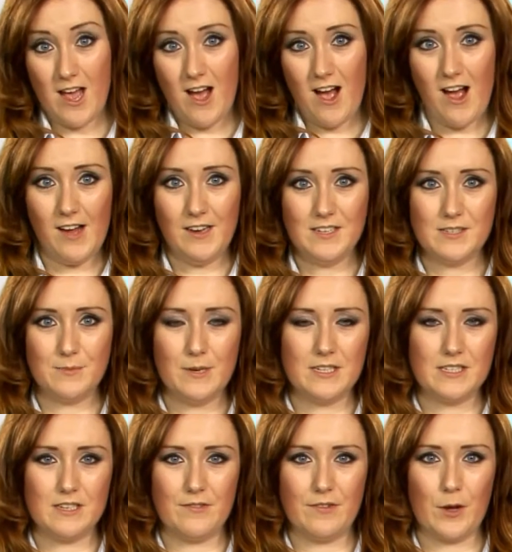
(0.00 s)
Ireland's
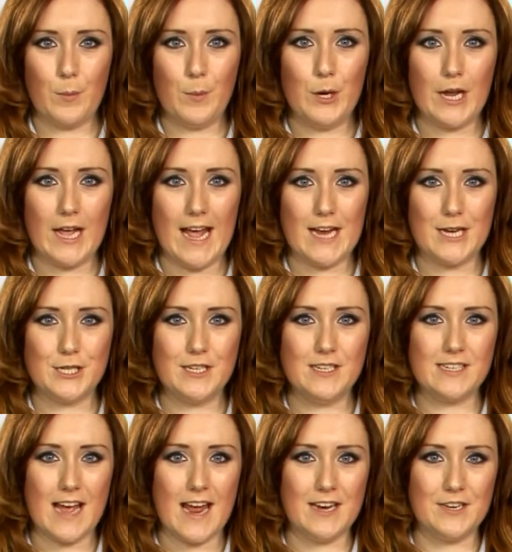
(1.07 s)
Minister for Communications,
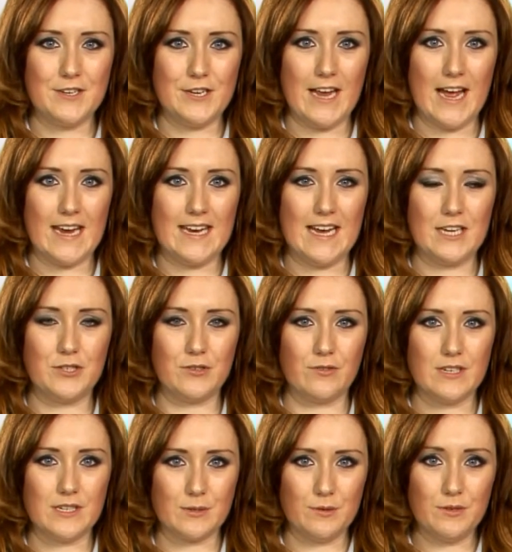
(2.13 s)
Energy and Natural
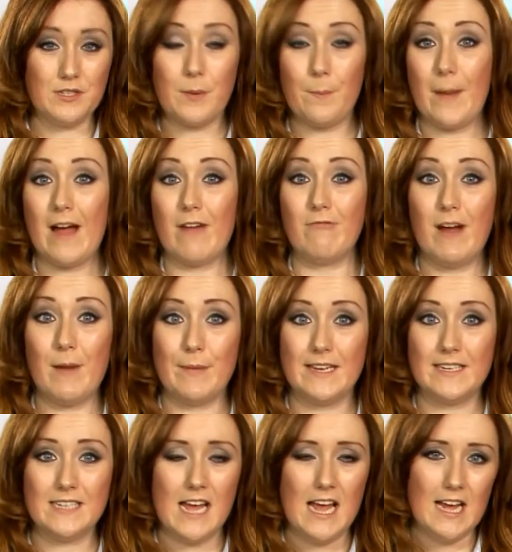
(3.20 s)
Resource, Pat Rabbit,